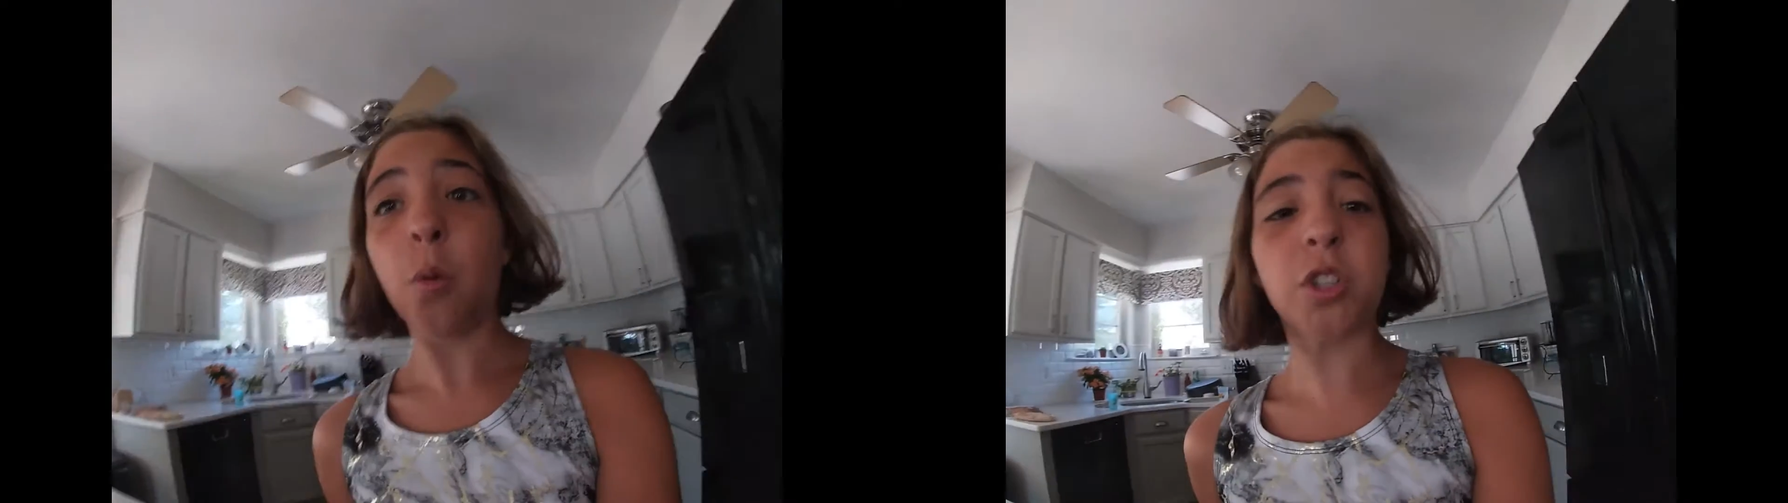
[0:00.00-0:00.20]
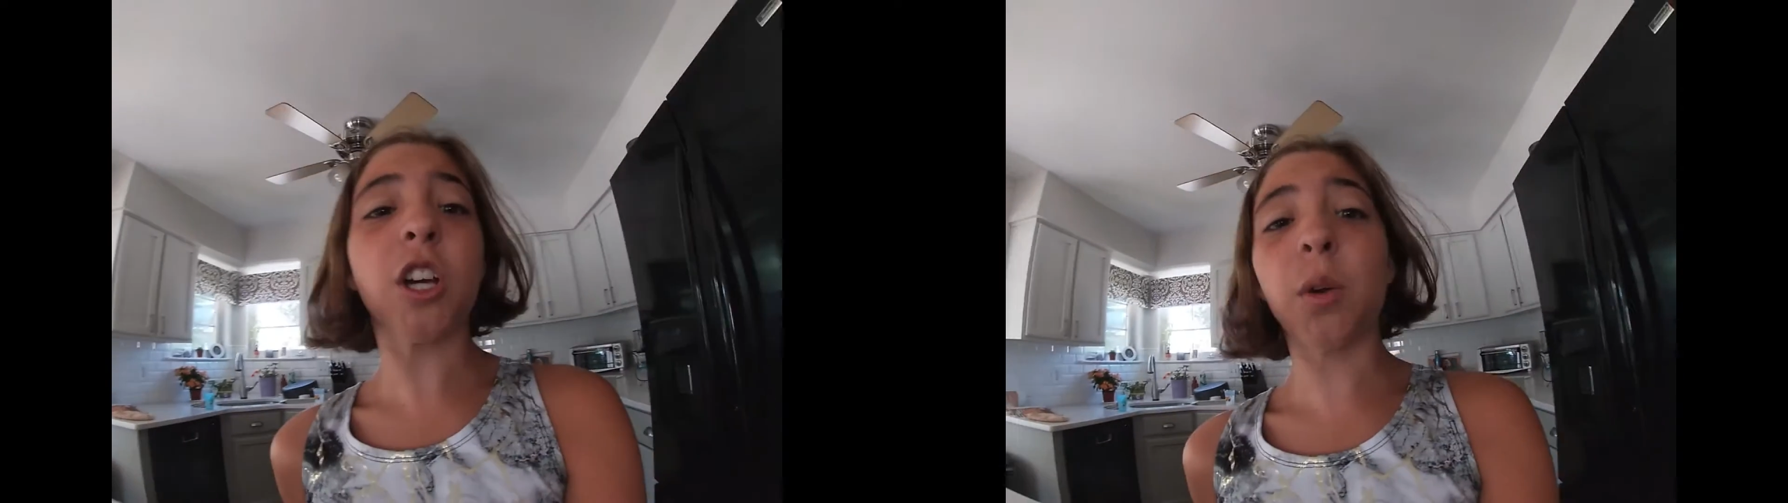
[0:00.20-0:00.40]

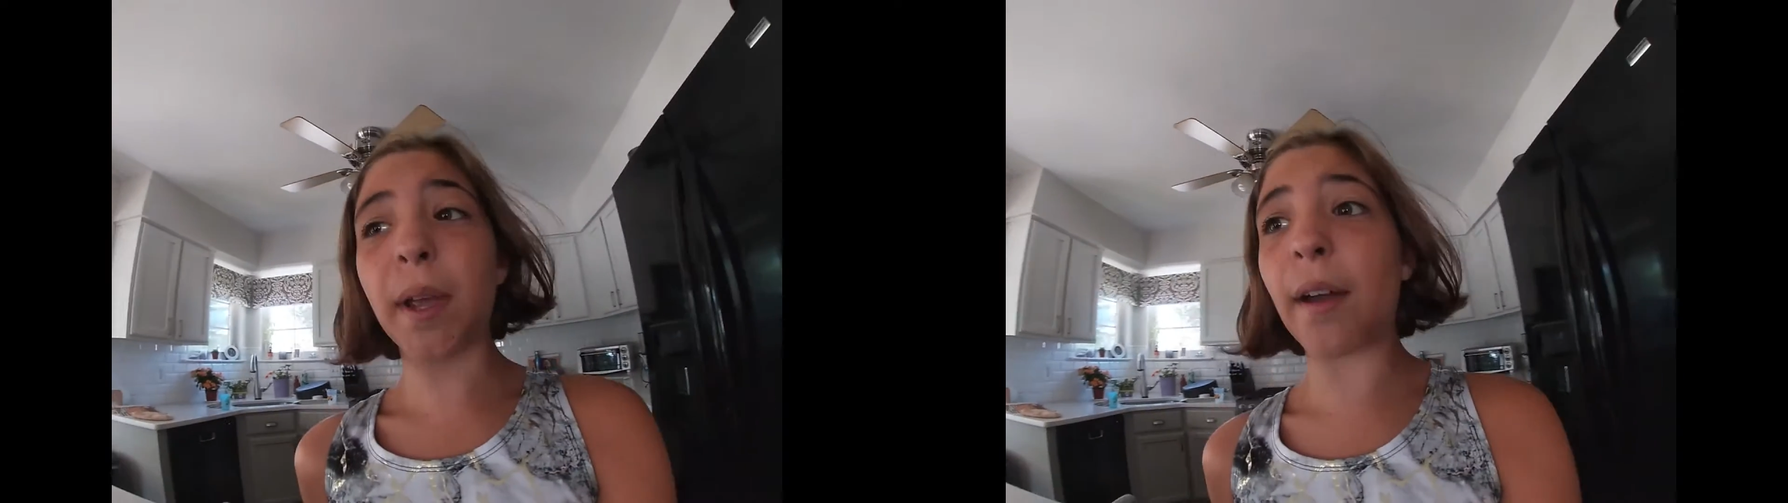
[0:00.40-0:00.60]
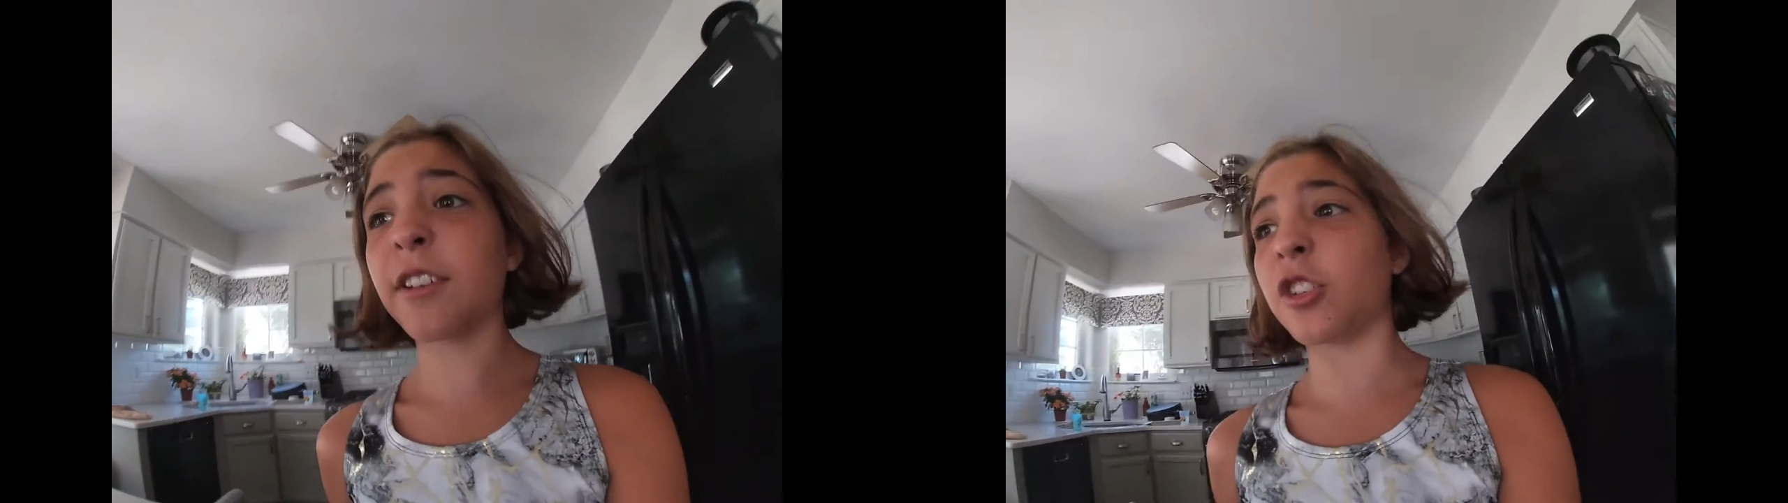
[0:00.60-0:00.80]
which I'm
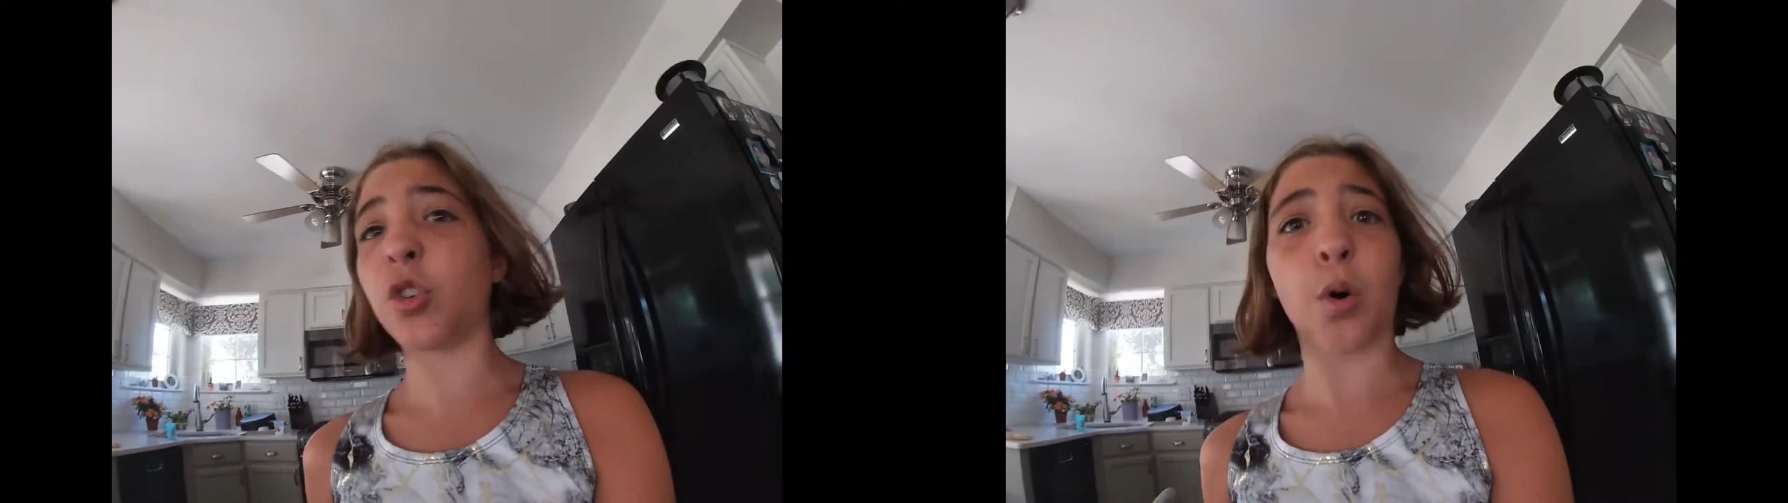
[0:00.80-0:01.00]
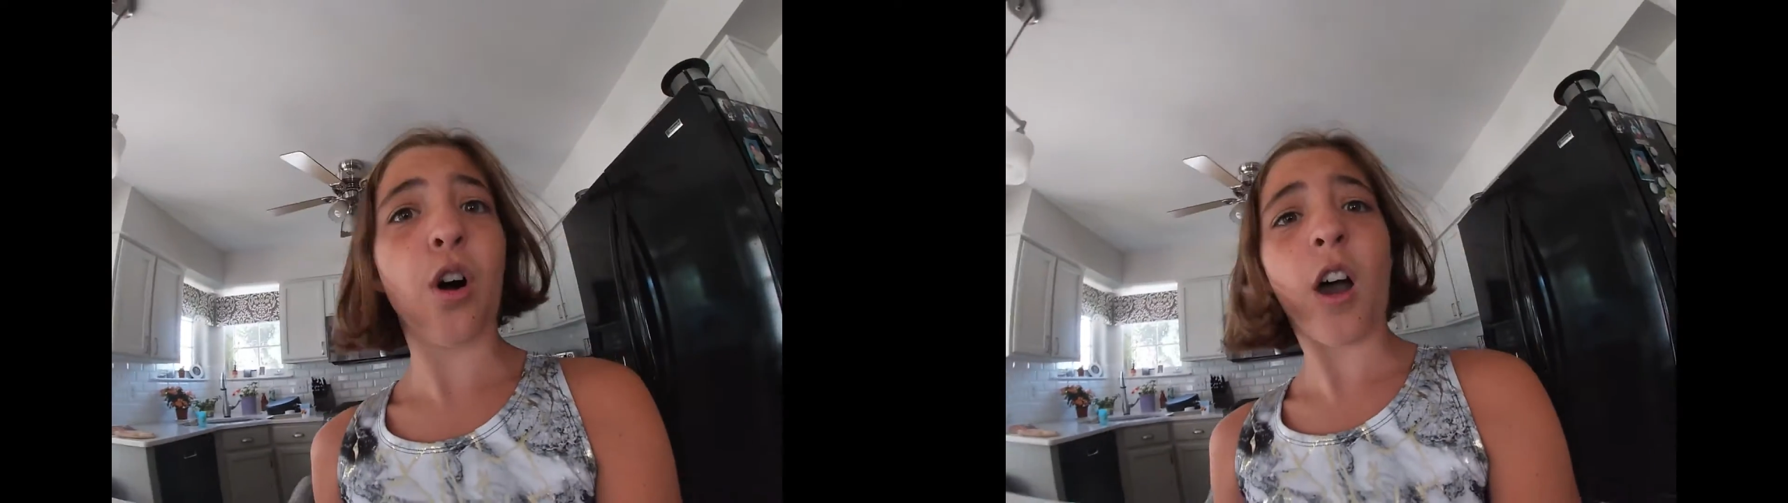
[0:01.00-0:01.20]
gonna be having
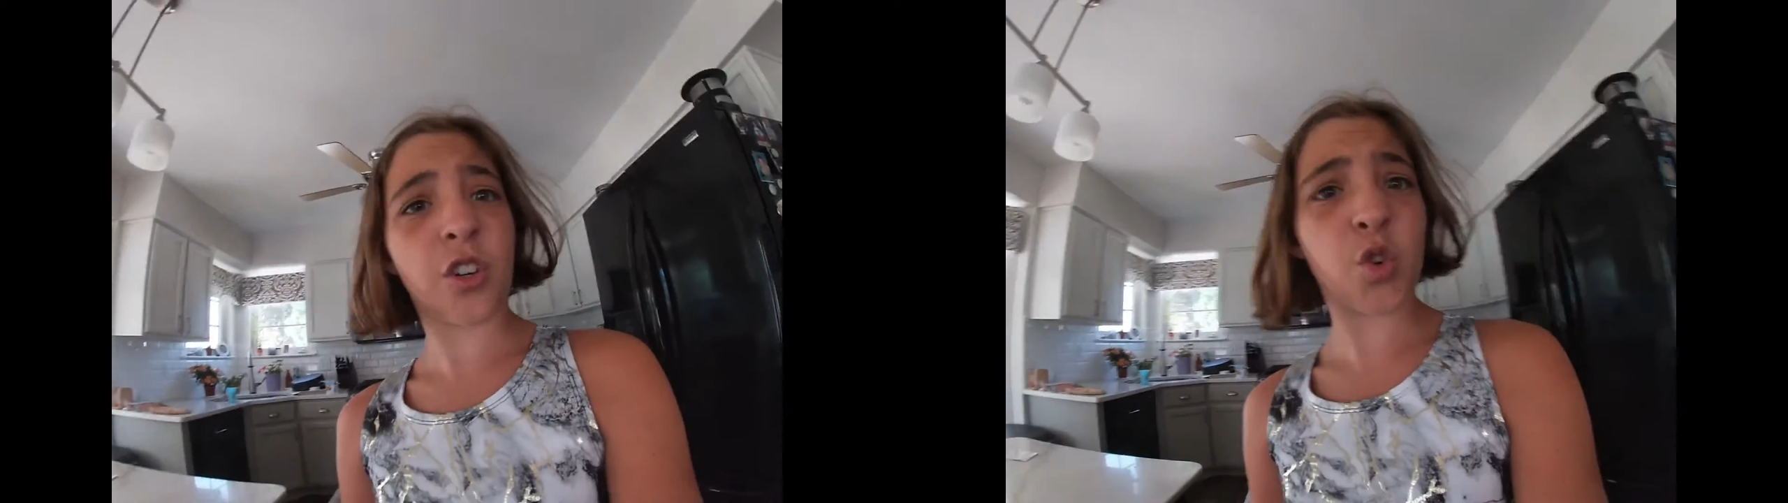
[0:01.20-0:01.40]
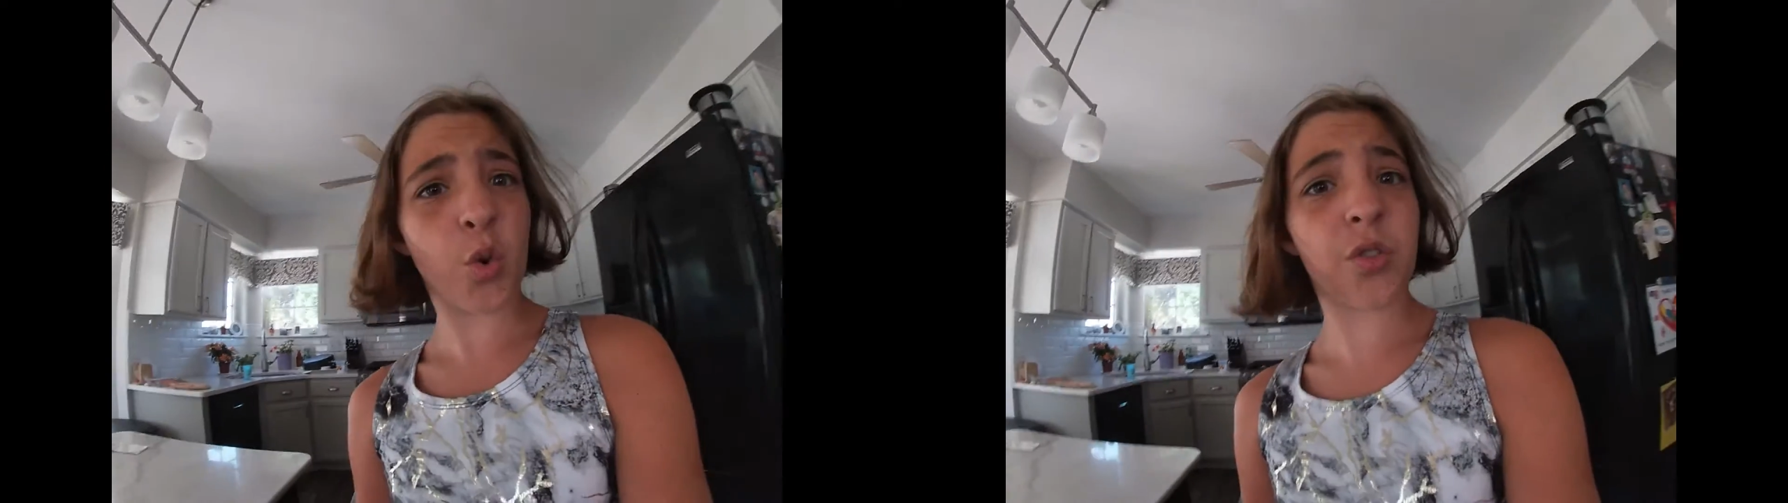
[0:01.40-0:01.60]
to do a
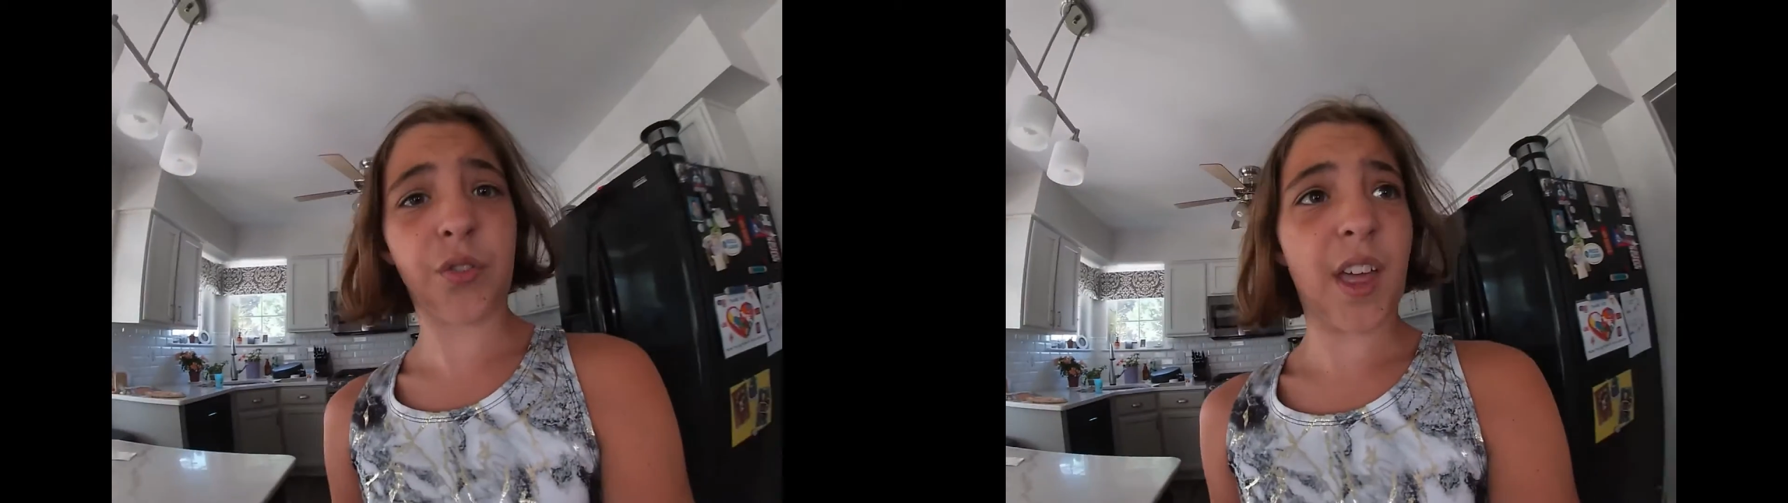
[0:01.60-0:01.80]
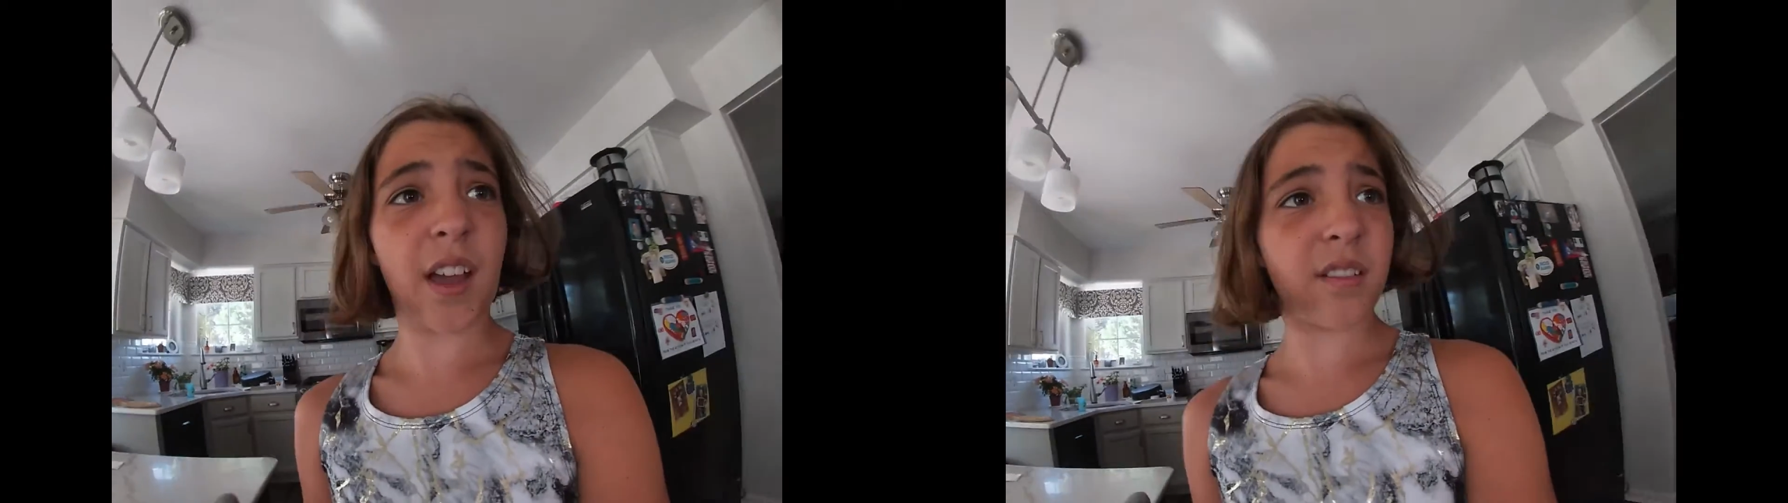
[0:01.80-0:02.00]
lot she of chores for that.